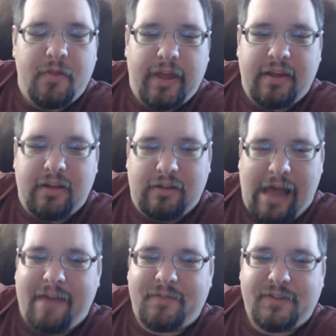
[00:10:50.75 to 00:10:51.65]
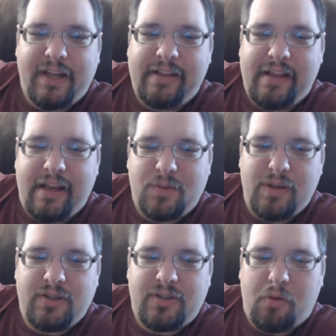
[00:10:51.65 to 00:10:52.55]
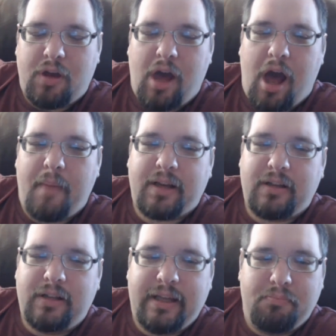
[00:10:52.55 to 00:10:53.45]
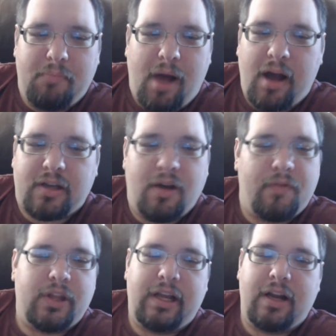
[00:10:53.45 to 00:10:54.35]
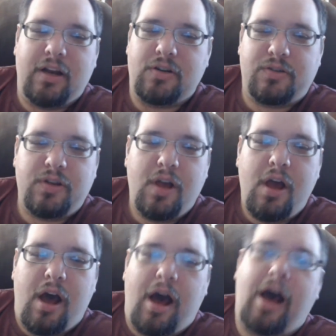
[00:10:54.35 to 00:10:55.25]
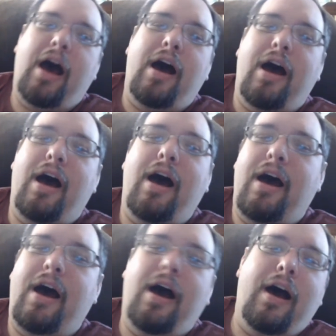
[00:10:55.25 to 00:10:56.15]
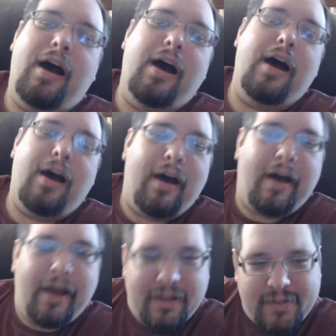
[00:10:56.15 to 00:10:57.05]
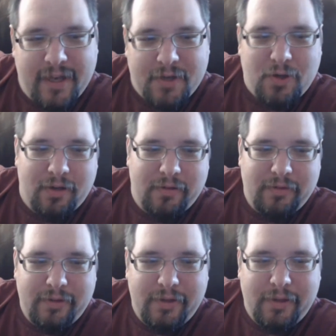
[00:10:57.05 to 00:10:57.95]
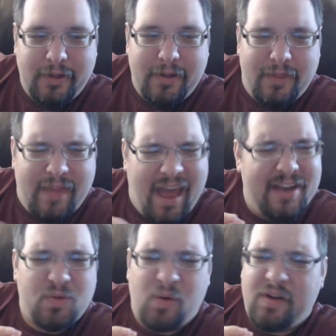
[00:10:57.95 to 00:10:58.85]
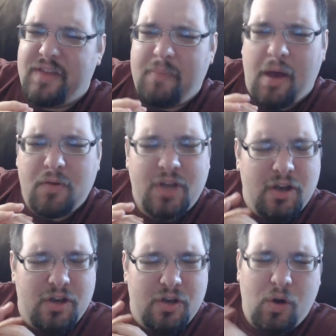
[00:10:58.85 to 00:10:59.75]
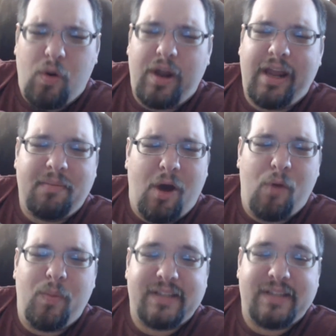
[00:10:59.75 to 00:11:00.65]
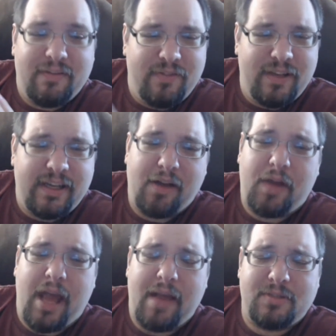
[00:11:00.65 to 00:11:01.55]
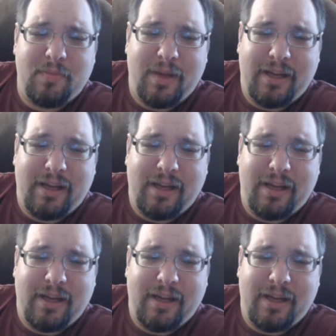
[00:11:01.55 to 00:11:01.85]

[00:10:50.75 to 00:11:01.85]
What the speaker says: the laugh scene that has been so comically mocked over the years. Ha ha ha ha ha, etc. That is one of the most annoying moments in video games to